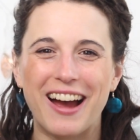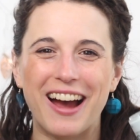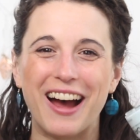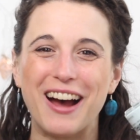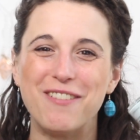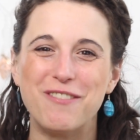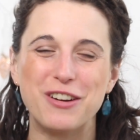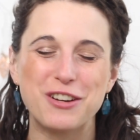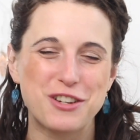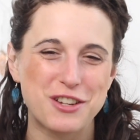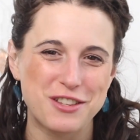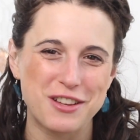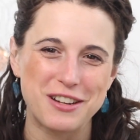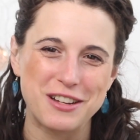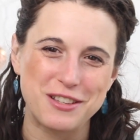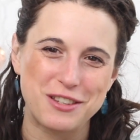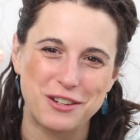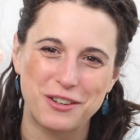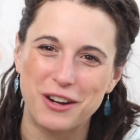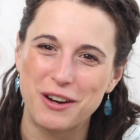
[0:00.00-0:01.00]
But she's on
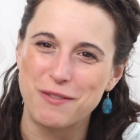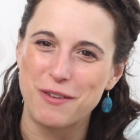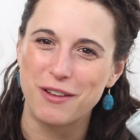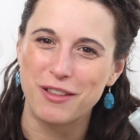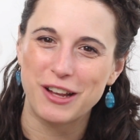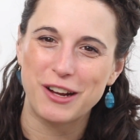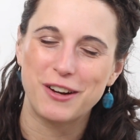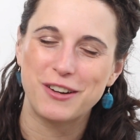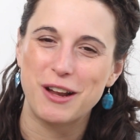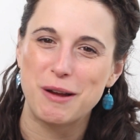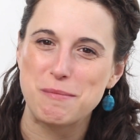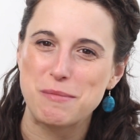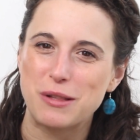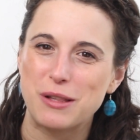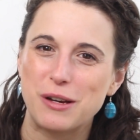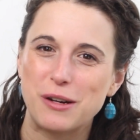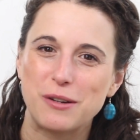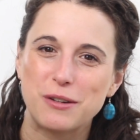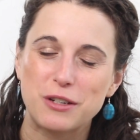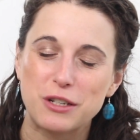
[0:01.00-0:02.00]
Instagram. I'll link her down
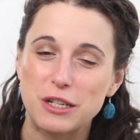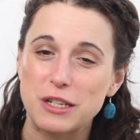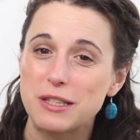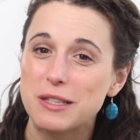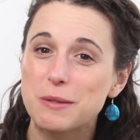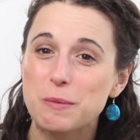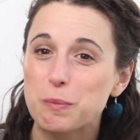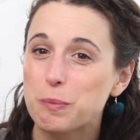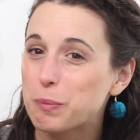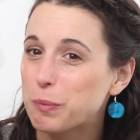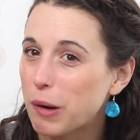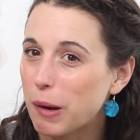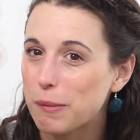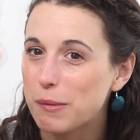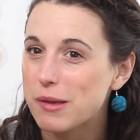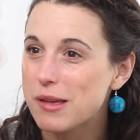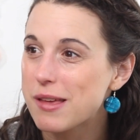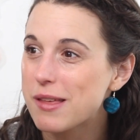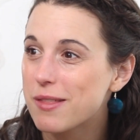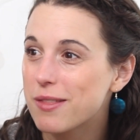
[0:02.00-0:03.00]
below. She's
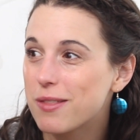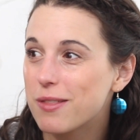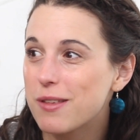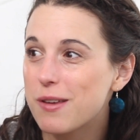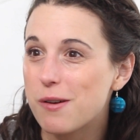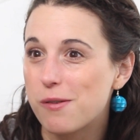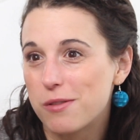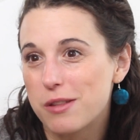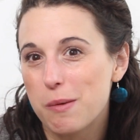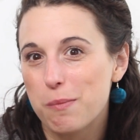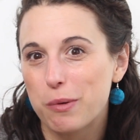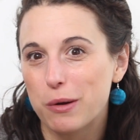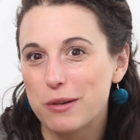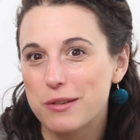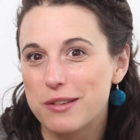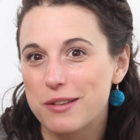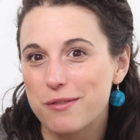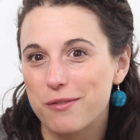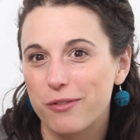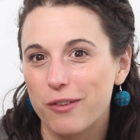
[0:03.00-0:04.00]
probably the only
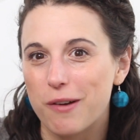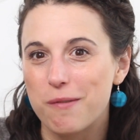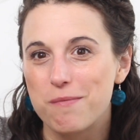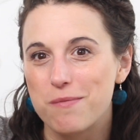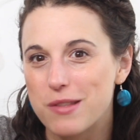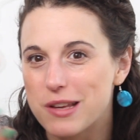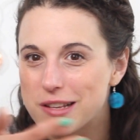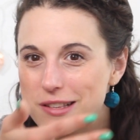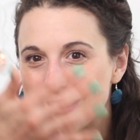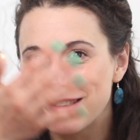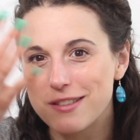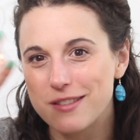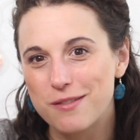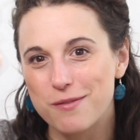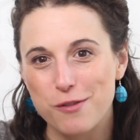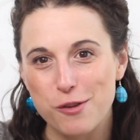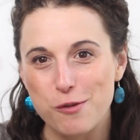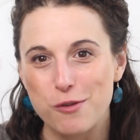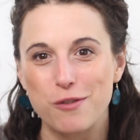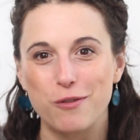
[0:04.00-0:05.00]
person from this
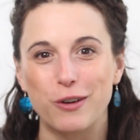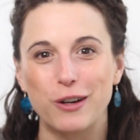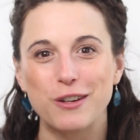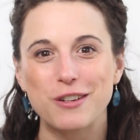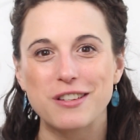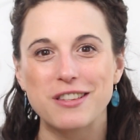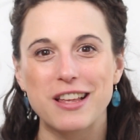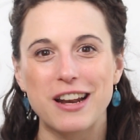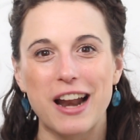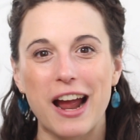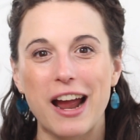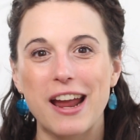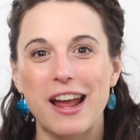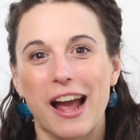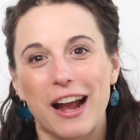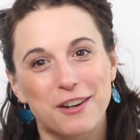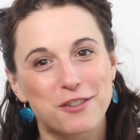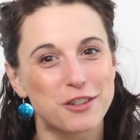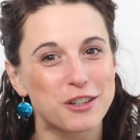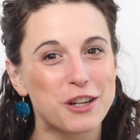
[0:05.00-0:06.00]
universe that I
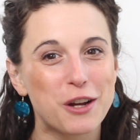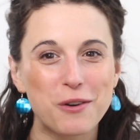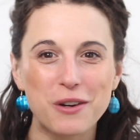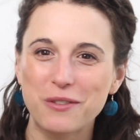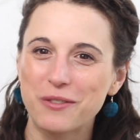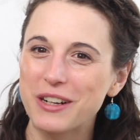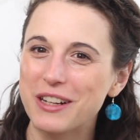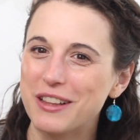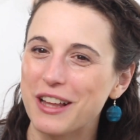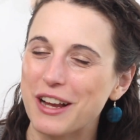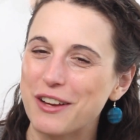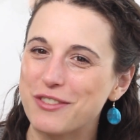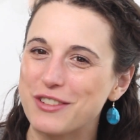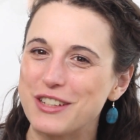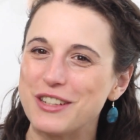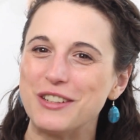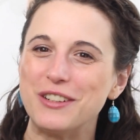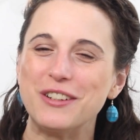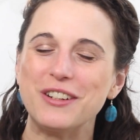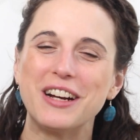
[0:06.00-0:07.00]
actually know in real life
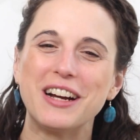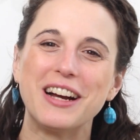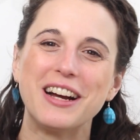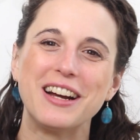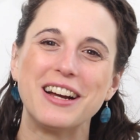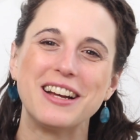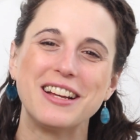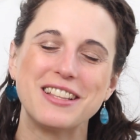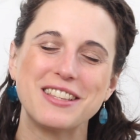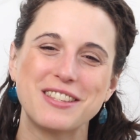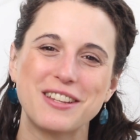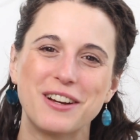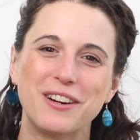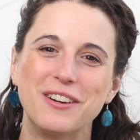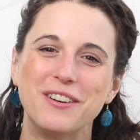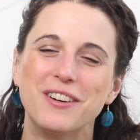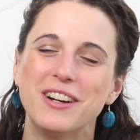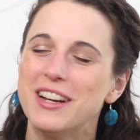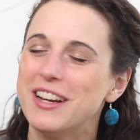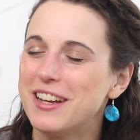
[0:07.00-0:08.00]
too. And
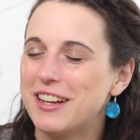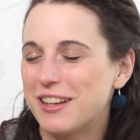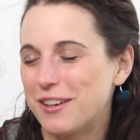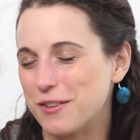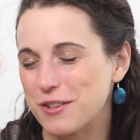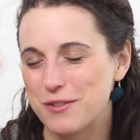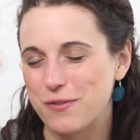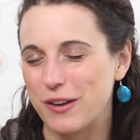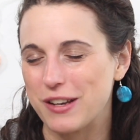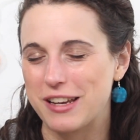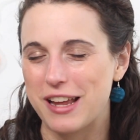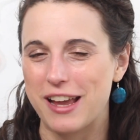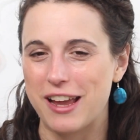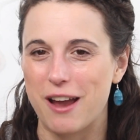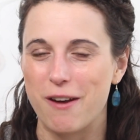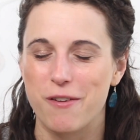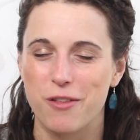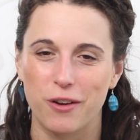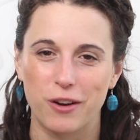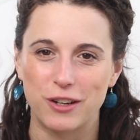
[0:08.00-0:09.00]
so it was fun to hang
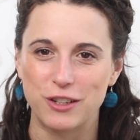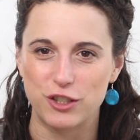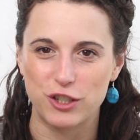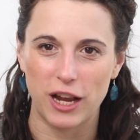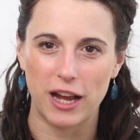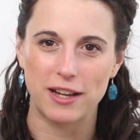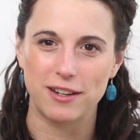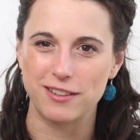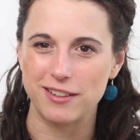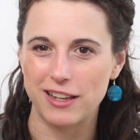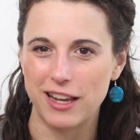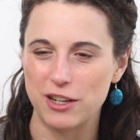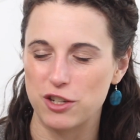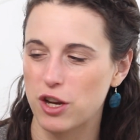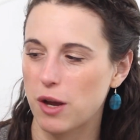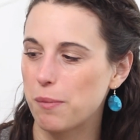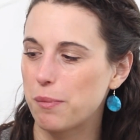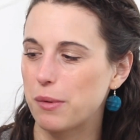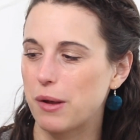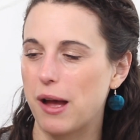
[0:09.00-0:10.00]
out with her and chat and catch
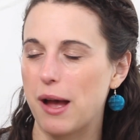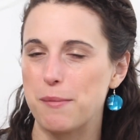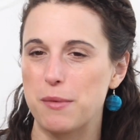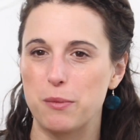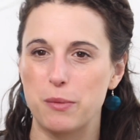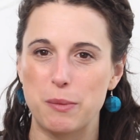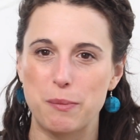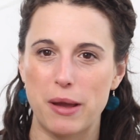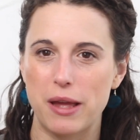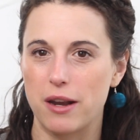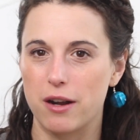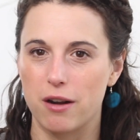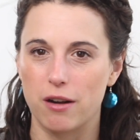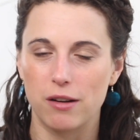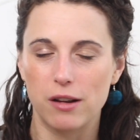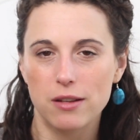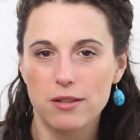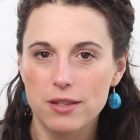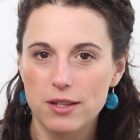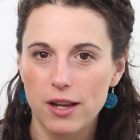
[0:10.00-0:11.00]
up. And we painted our
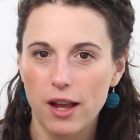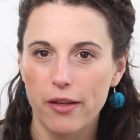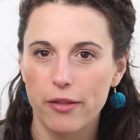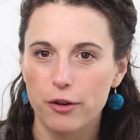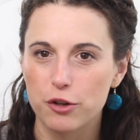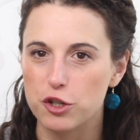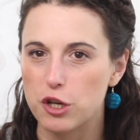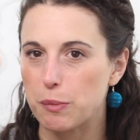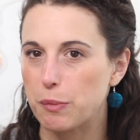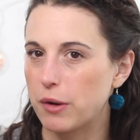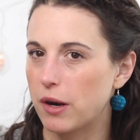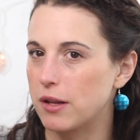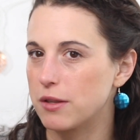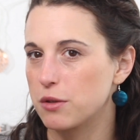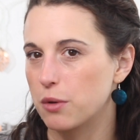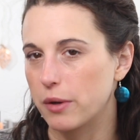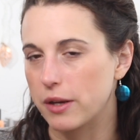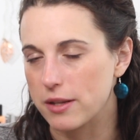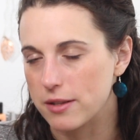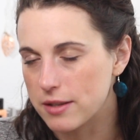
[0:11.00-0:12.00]
nails together. She put on
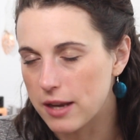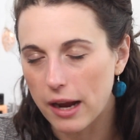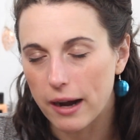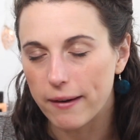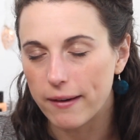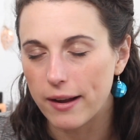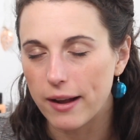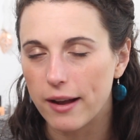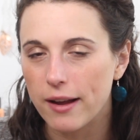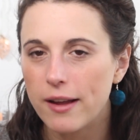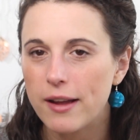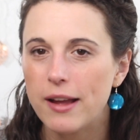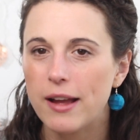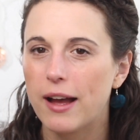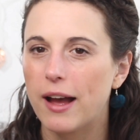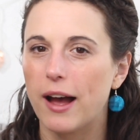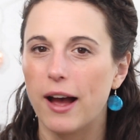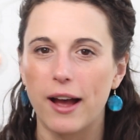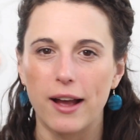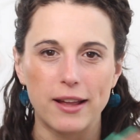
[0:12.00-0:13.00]
Zoya's Terra.
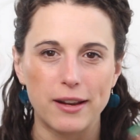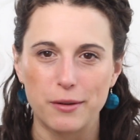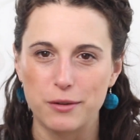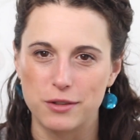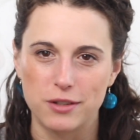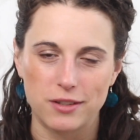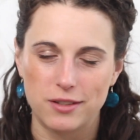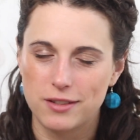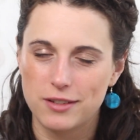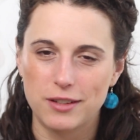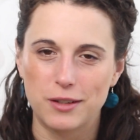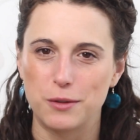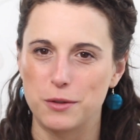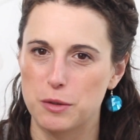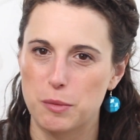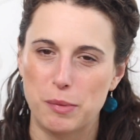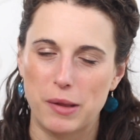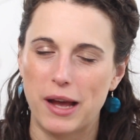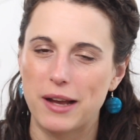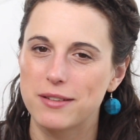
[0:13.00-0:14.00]
And it
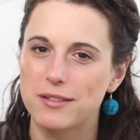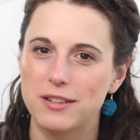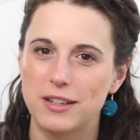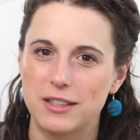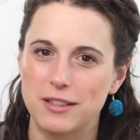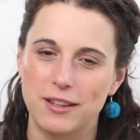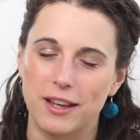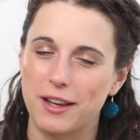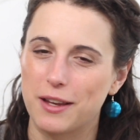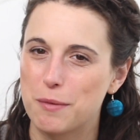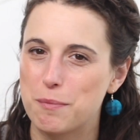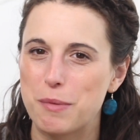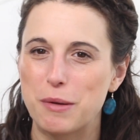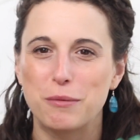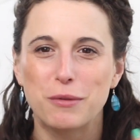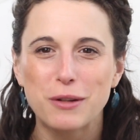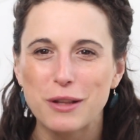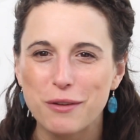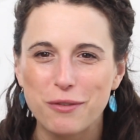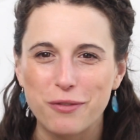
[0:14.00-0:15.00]
was a blast. It's like
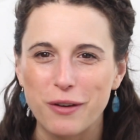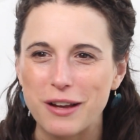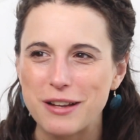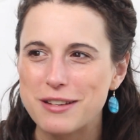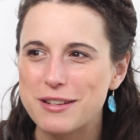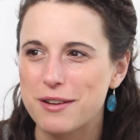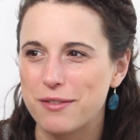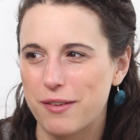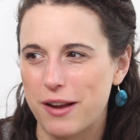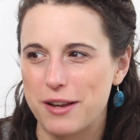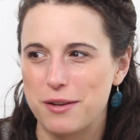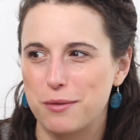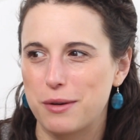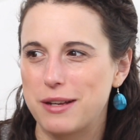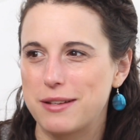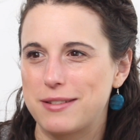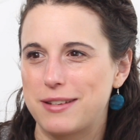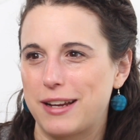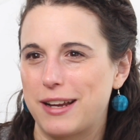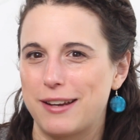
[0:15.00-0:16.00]
been really fun to find
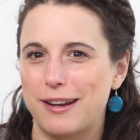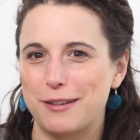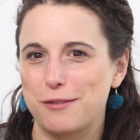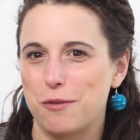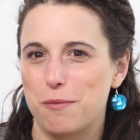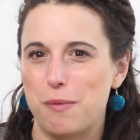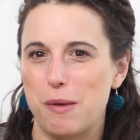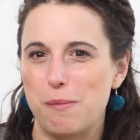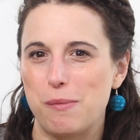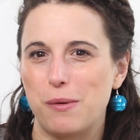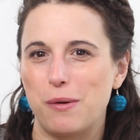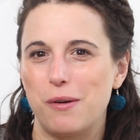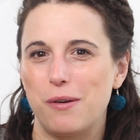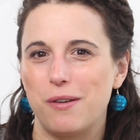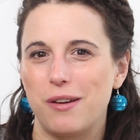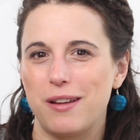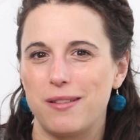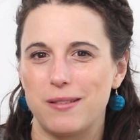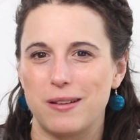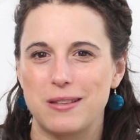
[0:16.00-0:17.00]
ways to connect with
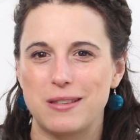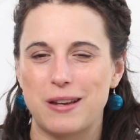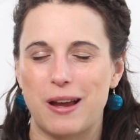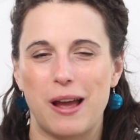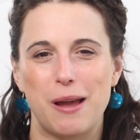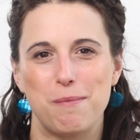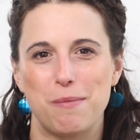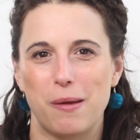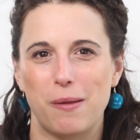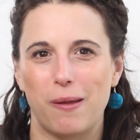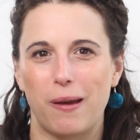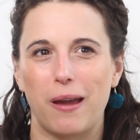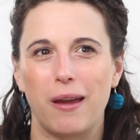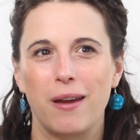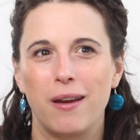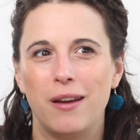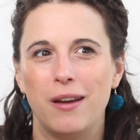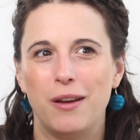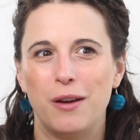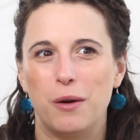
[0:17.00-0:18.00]
people in this time that
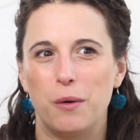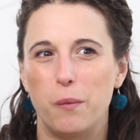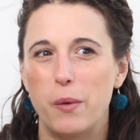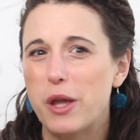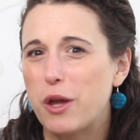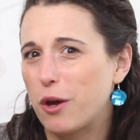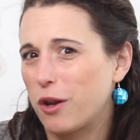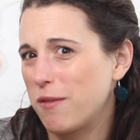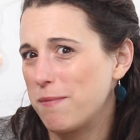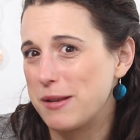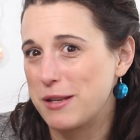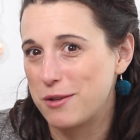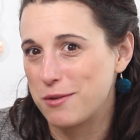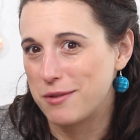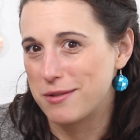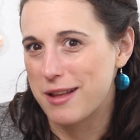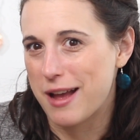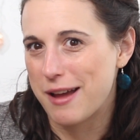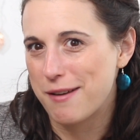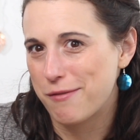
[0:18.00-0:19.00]
like we could have been
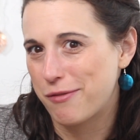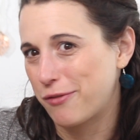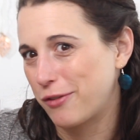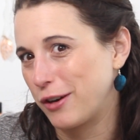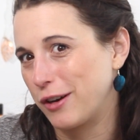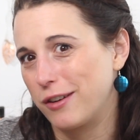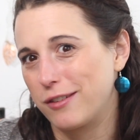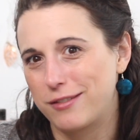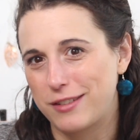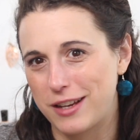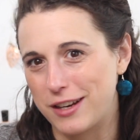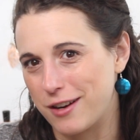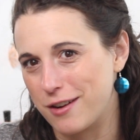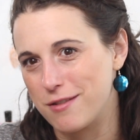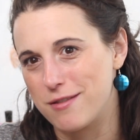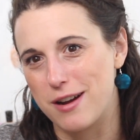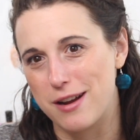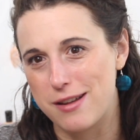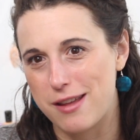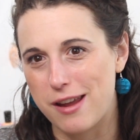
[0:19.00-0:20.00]
doing that for, you
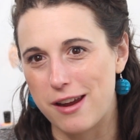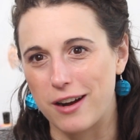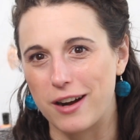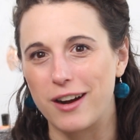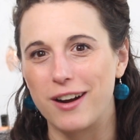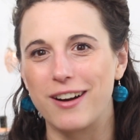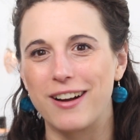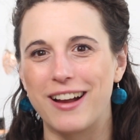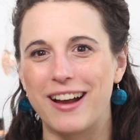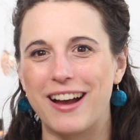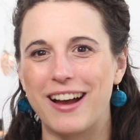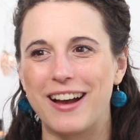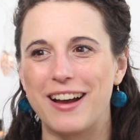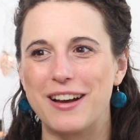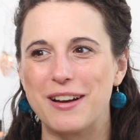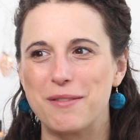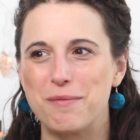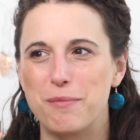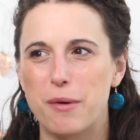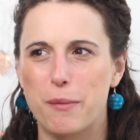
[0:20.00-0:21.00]
know, a year,
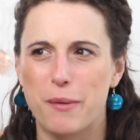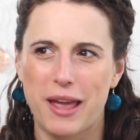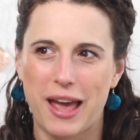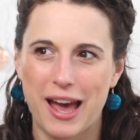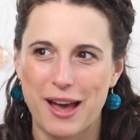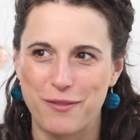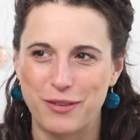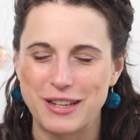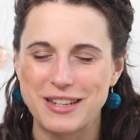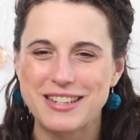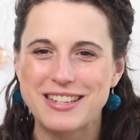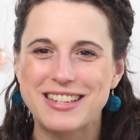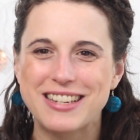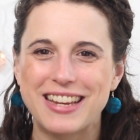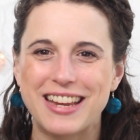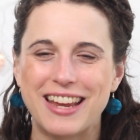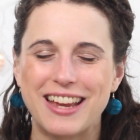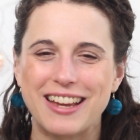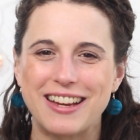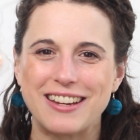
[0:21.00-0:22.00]
but we
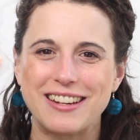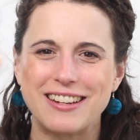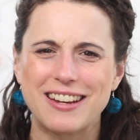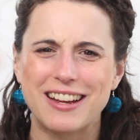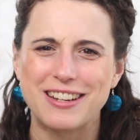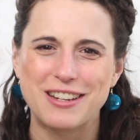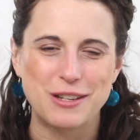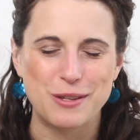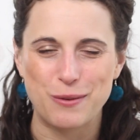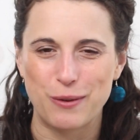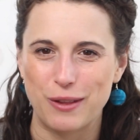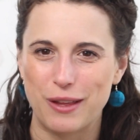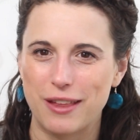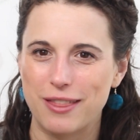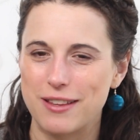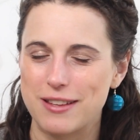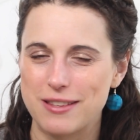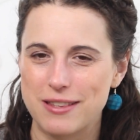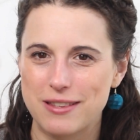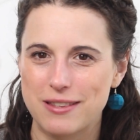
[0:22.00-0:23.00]
haven't. And I just feel
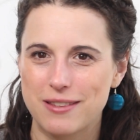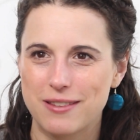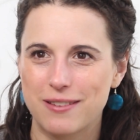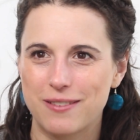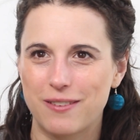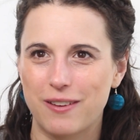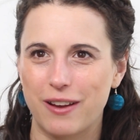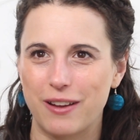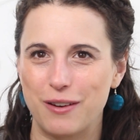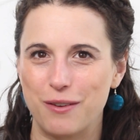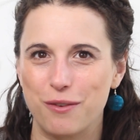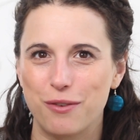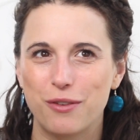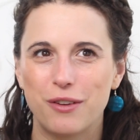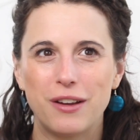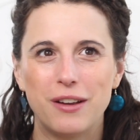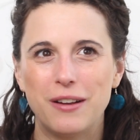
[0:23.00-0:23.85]
like this kind of